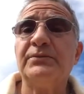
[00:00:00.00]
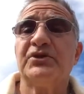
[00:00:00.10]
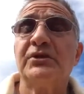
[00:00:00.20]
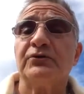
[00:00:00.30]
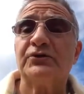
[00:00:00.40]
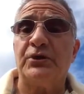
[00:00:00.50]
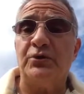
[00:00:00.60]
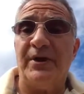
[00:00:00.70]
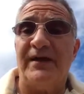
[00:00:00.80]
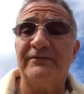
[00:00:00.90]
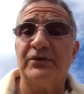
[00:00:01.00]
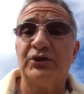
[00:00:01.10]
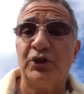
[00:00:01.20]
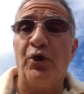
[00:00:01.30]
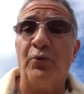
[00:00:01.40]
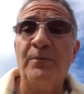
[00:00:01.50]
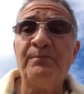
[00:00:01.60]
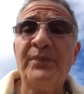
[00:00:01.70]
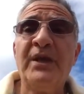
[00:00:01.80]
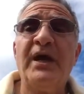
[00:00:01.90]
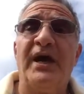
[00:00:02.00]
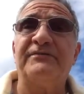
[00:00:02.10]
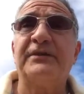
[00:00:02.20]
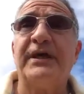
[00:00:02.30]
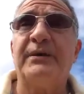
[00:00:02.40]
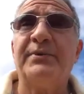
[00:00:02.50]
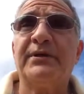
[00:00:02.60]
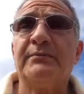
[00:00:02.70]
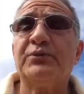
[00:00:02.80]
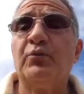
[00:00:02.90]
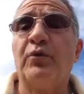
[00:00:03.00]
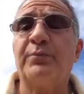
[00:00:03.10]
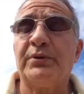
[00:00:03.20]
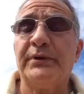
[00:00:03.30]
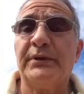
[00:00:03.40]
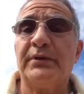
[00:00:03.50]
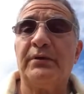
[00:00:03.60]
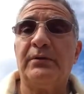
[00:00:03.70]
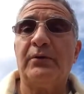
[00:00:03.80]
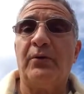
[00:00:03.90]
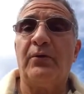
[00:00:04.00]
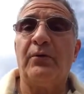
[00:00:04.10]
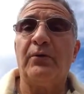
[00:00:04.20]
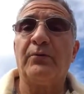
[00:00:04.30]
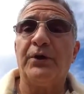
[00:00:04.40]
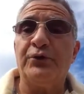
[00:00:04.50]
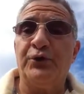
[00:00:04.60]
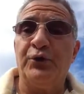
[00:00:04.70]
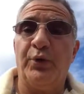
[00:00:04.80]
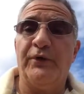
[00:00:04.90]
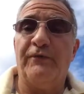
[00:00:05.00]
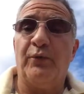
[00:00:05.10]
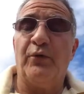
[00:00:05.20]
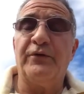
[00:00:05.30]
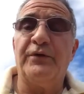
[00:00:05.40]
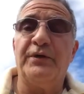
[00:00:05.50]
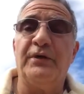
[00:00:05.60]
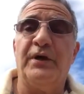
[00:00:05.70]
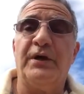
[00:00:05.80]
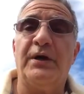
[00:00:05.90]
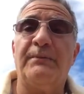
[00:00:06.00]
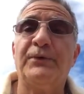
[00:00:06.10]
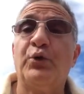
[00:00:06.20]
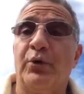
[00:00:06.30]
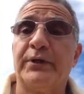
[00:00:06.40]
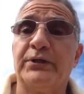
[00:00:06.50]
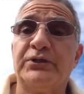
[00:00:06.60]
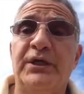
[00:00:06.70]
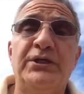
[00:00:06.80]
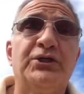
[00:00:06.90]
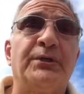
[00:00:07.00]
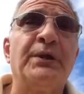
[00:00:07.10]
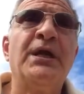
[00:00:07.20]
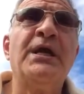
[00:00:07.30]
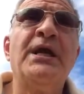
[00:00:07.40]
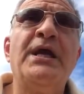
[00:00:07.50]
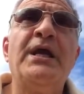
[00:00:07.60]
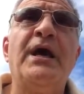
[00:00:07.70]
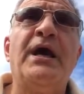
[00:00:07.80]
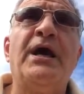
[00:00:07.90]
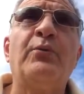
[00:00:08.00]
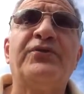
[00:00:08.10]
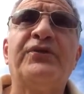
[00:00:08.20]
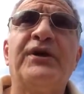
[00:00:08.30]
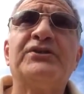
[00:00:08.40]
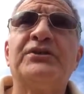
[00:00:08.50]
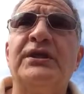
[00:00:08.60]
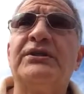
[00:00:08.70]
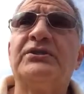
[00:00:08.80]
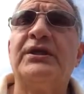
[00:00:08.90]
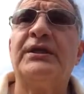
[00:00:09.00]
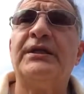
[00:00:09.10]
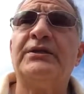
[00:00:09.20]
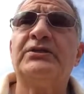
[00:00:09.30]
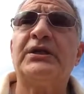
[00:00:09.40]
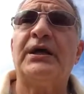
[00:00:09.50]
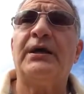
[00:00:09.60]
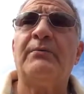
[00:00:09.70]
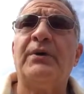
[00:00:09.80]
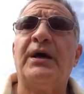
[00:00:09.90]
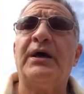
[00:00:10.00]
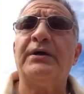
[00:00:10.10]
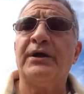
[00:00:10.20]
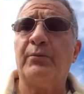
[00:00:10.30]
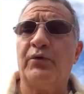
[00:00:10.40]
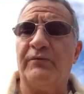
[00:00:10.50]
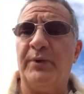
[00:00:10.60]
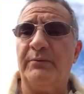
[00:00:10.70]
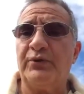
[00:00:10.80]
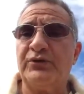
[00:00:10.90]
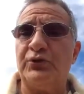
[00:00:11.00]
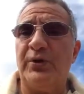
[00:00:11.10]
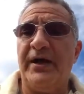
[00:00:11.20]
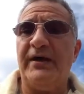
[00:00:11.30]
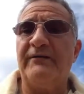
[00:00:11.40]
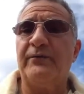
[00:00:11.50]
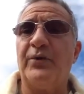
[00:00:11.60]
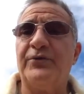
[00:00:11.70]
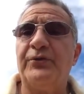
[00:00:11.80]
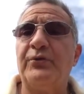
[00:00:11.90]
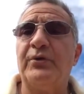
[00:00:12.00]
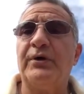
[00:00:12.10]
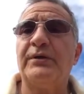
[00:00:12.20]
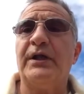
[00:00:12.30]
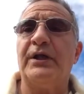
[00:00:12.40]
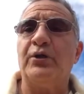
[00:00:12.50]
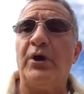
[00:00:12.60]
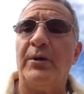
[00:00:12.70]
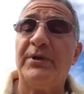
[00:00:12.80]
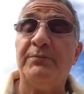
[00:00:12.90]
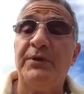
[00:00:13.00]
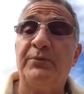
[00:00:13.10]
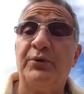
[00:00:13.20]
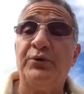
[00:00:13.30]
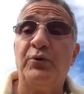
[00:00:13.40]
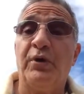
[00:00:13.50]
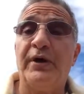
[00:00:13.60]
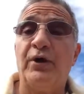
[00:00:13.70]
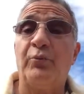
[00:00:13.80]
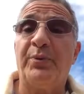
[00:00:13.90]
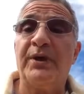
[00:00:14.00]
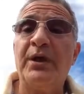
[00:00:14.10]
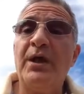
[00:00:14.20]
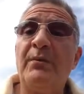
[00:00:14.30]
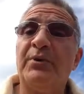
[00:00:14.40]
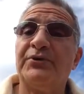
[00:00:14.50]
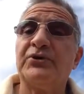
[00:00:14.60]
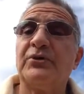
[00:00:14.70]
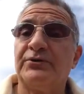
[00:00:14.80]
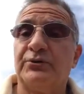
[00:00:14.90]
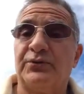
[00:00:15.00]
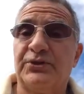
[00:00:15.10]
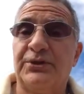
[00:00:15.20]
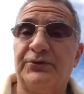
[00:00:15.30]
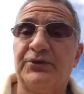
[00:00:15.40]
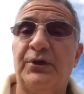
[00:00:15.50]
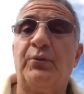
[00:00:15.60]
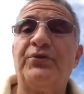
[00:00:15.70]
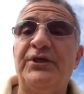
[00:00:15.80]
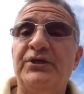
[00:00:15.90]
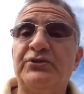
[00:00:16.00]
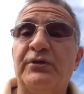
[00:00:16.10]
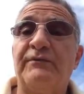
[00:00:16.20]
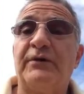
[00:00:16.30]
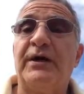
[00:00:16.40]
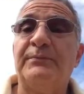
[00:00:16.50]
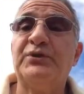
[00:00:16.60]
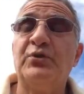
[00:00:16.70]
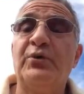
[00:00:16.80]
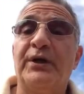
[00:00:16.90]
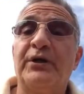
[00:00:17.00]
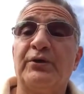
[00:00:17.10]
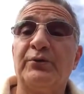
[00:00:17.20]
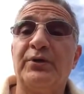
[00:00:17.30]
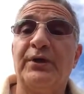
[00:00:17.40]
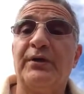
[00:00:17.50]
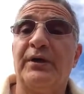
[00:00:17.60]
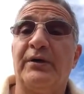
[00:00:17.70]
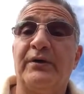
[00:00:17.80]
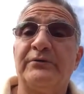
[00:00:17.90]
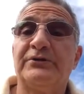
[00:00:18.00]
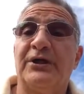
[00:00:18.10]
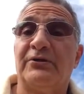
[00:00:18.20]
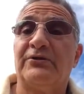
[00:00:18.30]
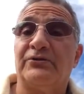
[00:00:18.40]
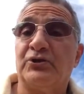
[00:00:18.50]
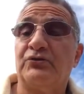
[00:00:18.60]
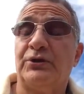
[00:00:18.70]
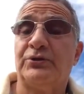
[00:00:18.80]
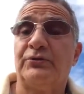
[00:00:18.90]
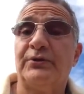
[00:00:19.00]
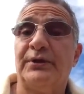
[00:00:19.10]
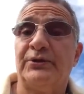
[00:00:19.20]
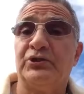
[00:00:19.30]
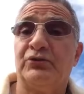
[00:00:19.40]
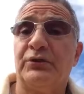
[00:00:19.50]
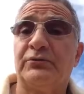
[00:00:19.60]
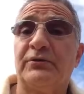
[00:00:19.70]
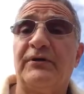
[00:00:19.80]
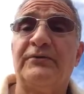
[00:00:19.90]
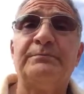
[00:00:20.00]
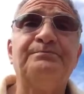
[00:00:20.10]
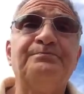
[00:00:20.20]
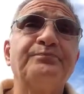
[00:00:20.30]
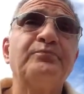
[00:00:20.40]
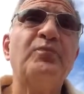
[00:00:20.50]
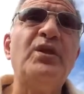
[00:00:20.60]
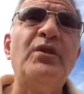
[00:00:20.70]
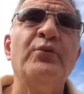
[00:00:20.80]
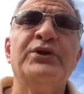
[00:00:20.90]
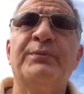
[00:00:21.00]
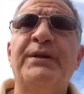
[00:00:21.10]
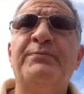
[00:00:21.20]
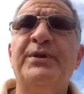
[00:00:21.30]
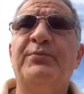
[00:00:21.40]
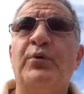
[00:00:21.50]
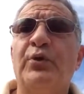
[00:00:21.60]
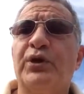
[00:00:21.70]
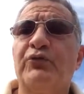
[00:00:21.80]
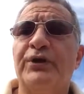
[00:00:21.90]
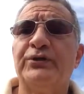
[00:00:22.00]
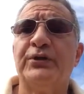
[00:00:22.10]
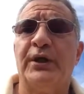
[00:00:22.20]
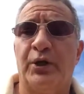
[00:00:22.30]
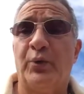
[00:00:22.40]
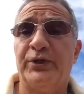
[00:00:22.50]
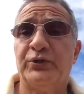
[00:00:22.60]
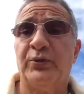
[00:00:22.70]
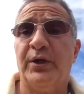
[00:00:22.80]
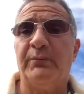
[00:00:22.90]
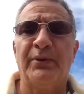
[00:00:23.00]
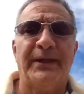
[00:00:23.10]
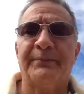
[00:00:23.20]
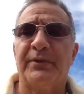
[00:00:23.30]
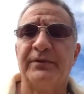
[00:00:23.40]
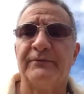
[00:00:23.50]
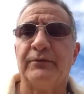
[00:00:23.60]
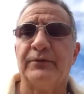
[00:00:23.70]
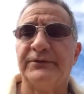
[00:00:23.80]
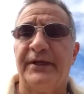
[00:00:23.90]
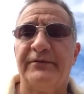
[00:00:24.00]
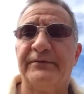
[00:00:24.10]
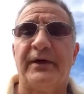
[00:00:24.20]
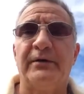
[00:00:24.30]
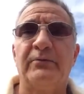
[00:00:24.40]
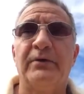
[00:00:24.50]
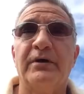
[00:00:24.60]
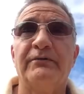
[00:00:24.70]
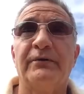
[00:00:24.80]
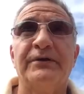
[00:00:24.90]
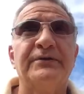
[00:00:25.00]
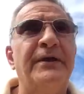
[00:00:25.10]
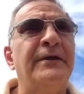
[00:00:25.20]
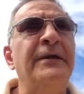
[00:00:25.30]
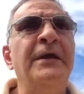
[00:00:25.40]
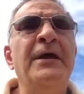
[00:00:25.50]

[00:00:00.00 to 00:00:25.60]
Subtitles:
skills that you have to show. After that, it becomes more political, or what you're doing for the organization. With us, yes, it is a number of members you have with you and how many people you are helping, but there's also a skill set with each level, up to and including our 10th instructor level, which many people would equate to a black belt level or a 10th dan or whatever like that.